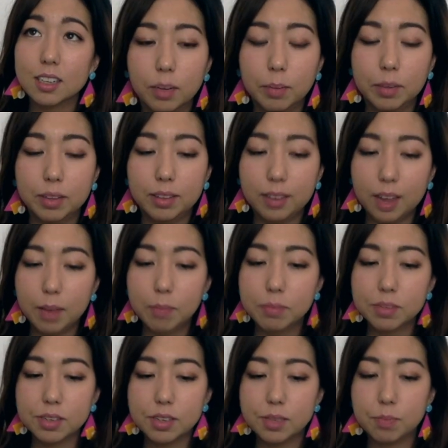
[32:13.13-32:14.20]
But
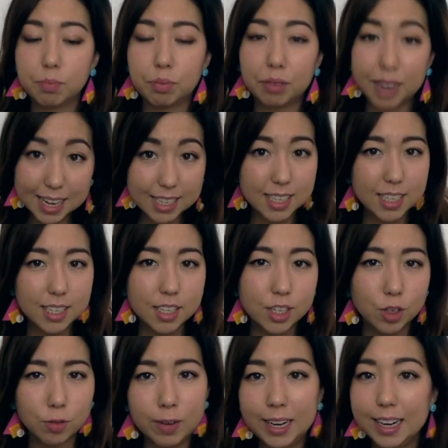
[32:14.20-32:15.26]
Tem's
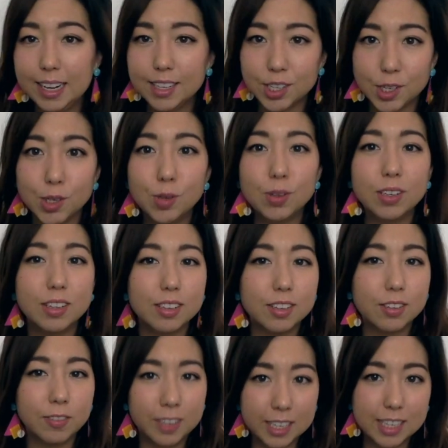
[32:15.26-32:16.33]
presence really suited
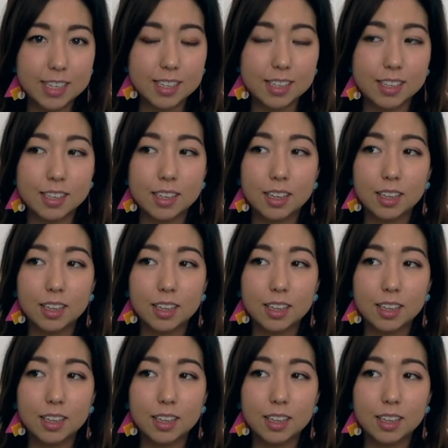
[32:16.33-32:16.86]
Riz